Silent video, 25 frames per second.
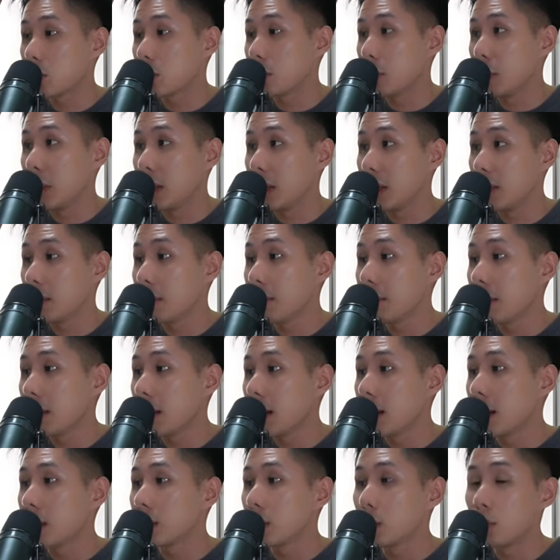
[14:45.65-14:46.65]
medium
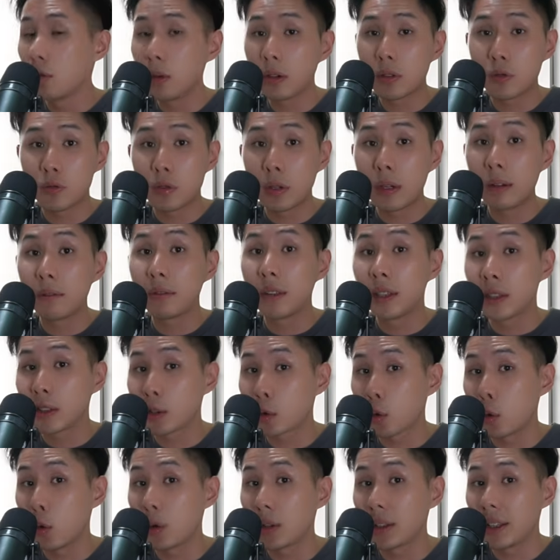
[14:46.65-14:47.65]
to retrieve the
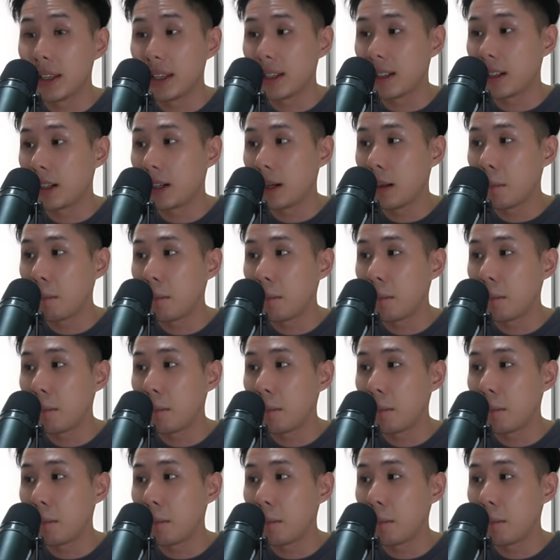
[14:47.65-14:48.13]
stored data,